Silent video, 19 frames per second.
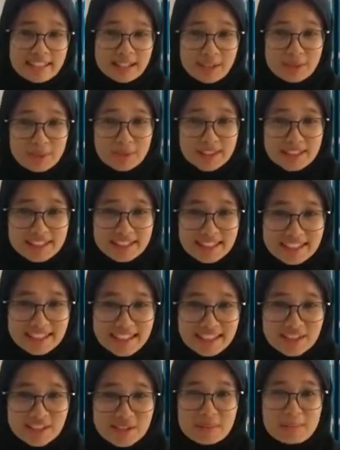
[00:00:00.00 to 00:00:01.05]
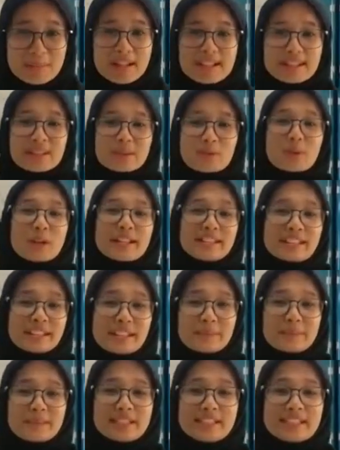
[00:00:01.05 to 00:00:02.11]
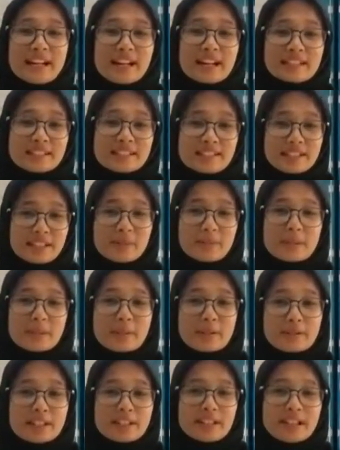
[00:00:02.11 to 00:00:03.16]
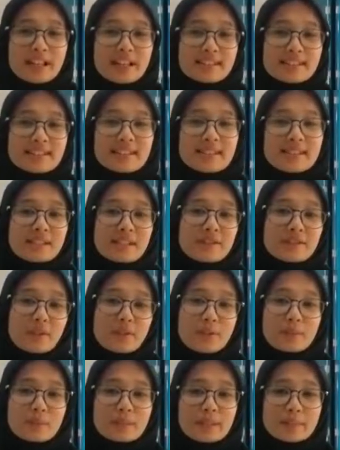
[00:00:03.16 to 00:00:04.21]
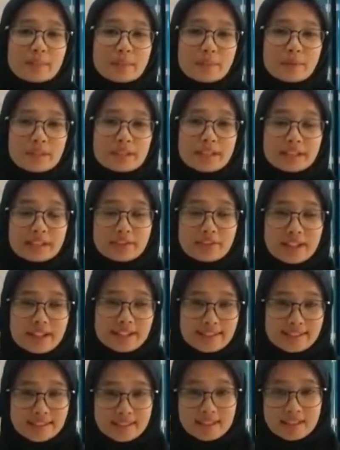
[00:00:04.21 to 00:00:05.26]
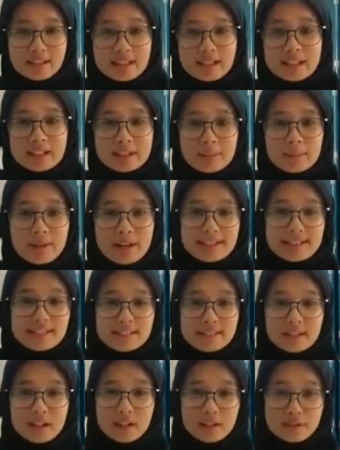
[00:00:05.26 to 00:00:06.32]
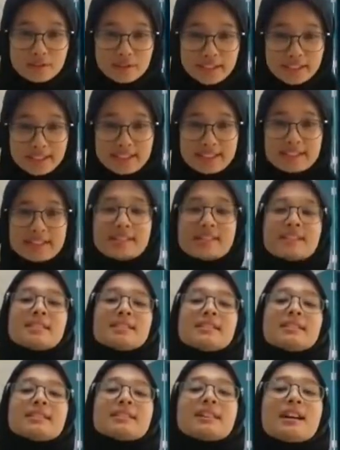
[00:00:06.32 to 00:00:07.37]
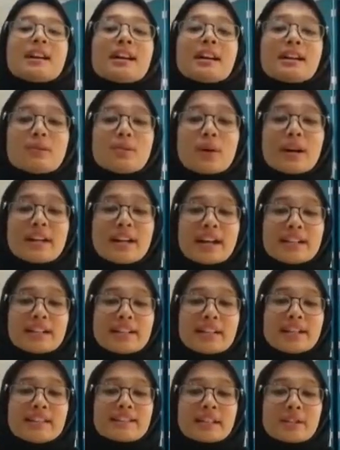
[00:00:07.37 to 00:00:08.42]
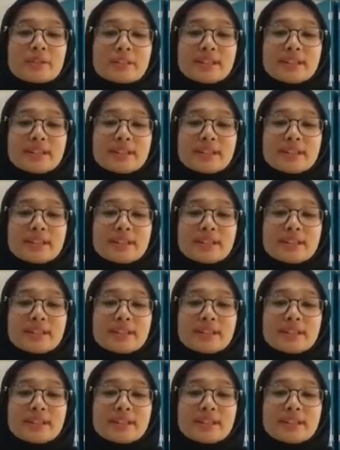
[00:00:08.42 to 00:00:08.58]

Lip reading: with industry-best 1 gig DDR3 memory and 64-bit memory interface. The price of this is 174.